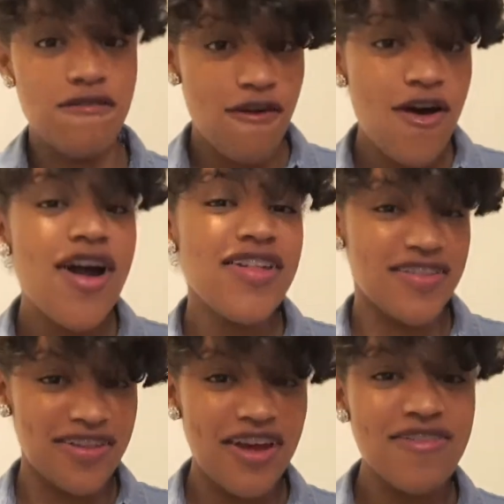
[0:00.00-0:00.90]
4
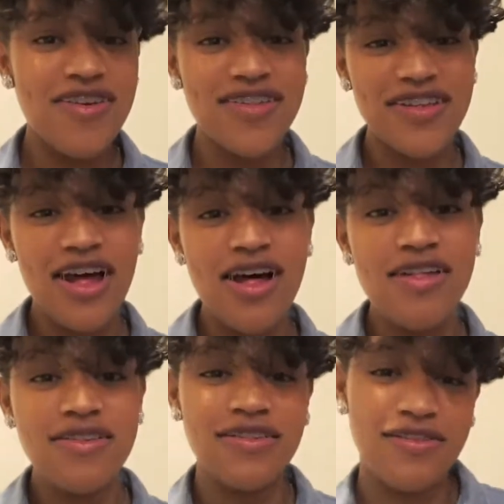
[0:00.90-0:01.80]
service
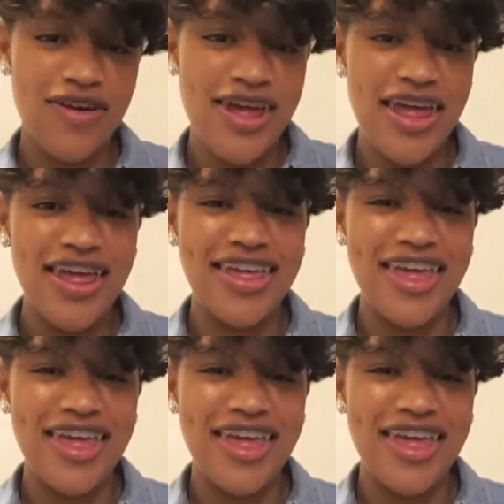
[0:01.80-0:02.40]
calls, 3